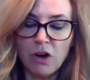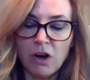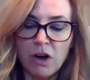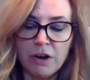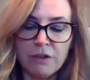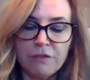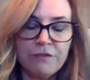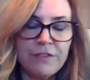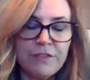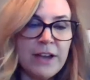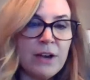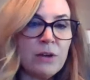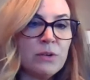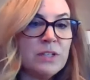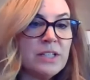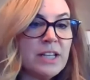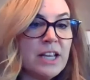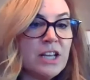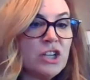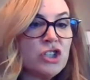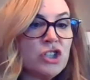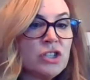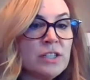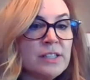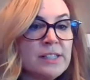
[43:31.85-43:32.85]
on
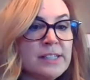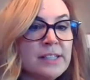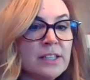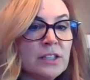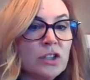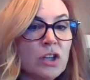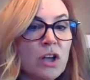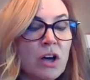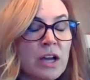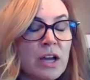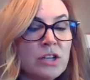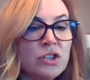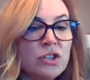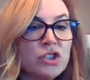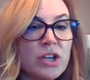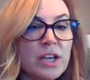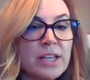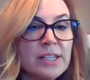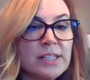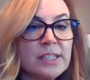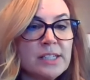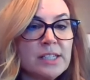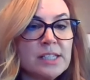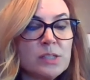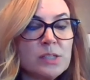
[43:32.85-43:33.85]
foundations in law and
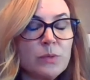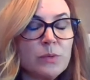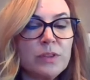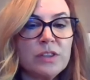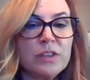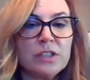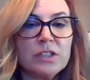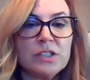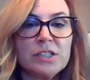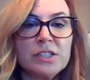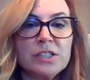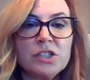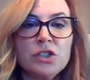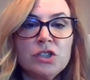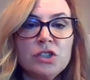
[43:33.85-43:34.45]
justice with these